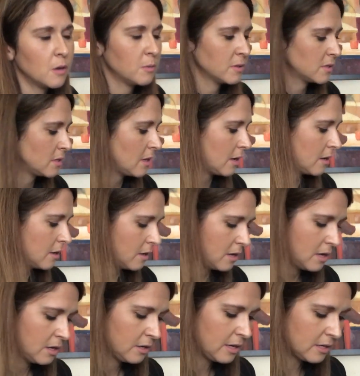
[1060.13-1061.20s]
What's that?
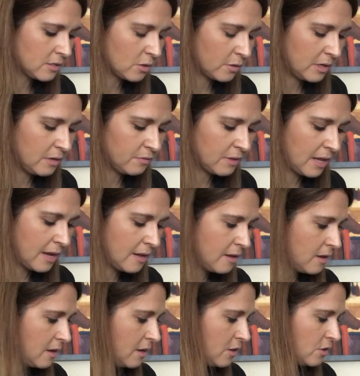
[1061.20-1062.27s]
Okay, so E flat,
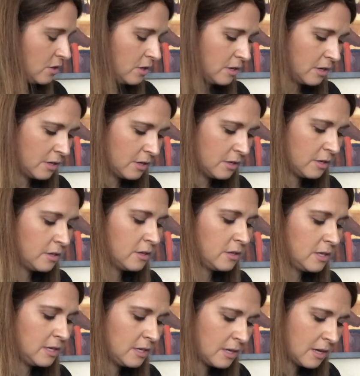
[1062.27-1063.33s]
da da da
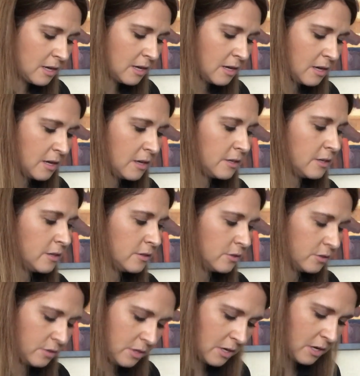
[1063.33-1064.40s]
da da da
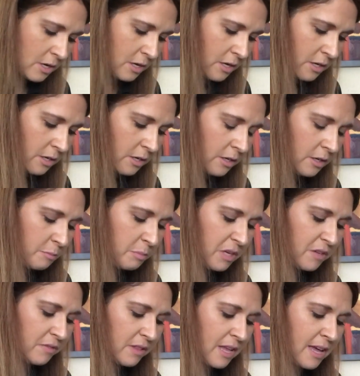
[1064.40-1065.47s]
da da,
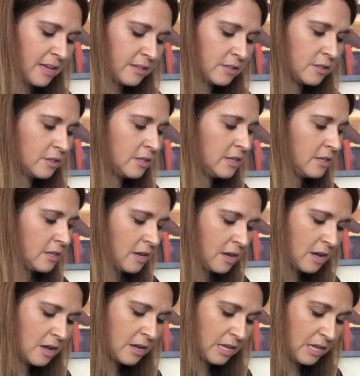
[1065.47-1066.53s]
B flat, da da da,
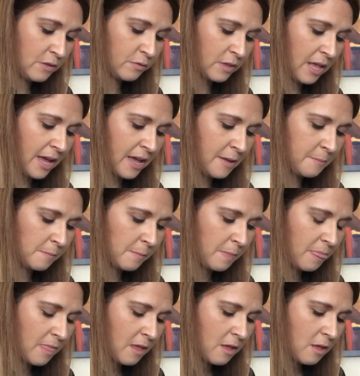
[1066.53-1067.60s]
E flat,
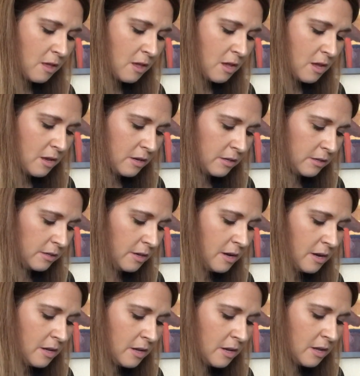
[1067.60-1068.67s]

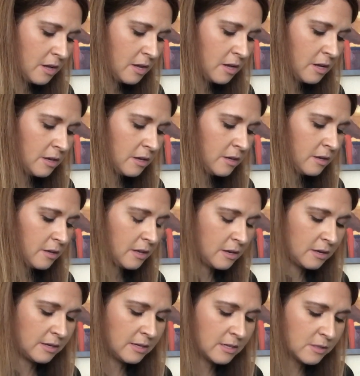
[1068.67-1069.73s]
da da da,
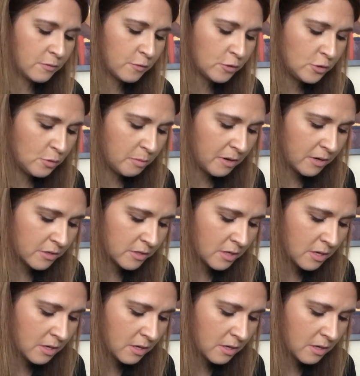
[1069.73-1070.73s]
and he does it for 2 bars.